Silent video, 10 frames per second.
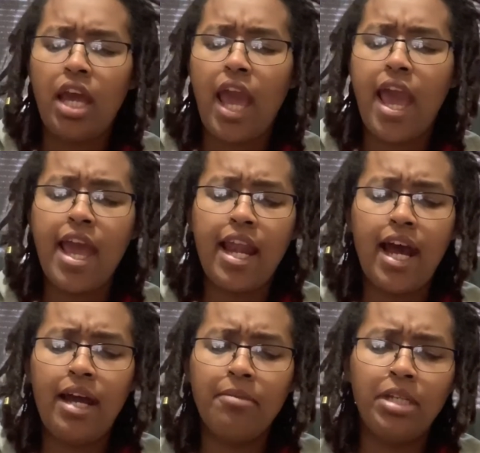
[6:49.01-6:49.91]
And
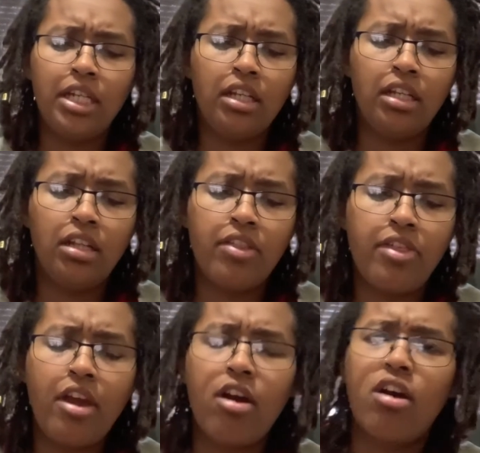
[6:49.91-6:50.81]
I mean,
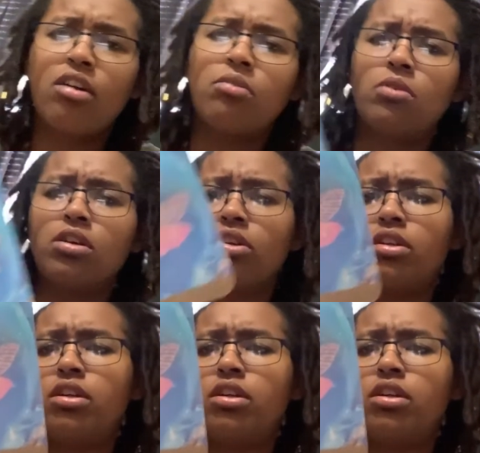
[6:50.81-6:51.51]
the artwork